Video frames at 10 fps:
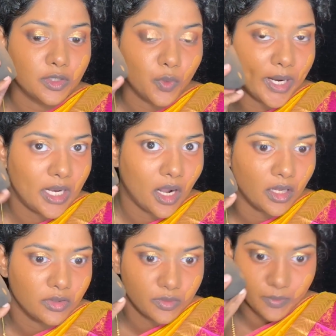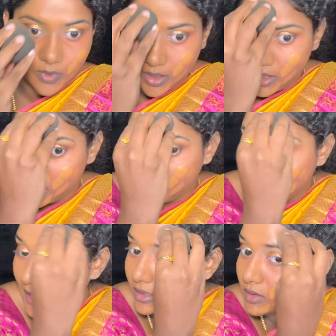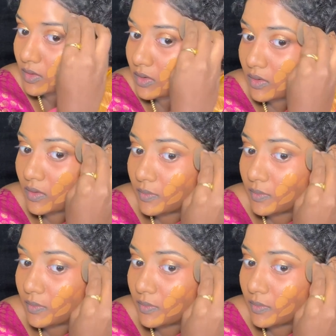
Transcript: quite large than the